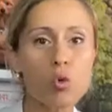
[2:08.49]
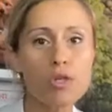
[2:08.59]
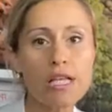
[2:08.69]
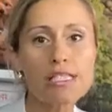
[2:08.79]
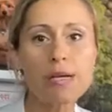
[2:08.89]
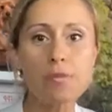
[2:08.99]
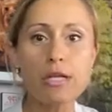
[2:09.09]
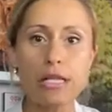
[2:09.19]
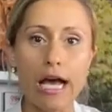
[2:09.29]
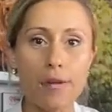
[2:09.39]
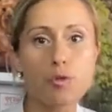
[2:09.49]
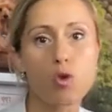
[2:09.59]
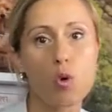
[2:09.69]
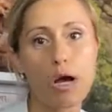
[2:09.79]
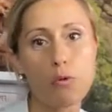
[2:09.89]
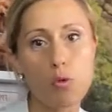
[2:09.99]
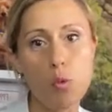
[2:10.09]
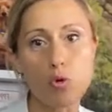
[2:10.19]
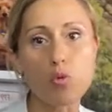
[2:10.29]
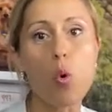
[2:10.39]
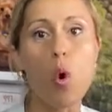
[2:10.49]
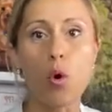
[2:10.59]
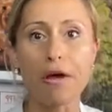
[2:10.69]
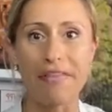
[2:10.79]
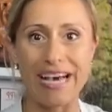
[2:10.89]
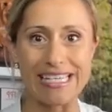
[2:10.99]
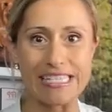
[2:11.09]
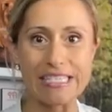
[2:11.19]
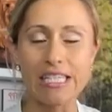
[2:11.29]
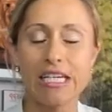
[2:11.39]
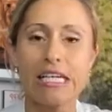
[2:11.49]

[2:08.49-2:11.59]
that's completely up to you how you want to organize it.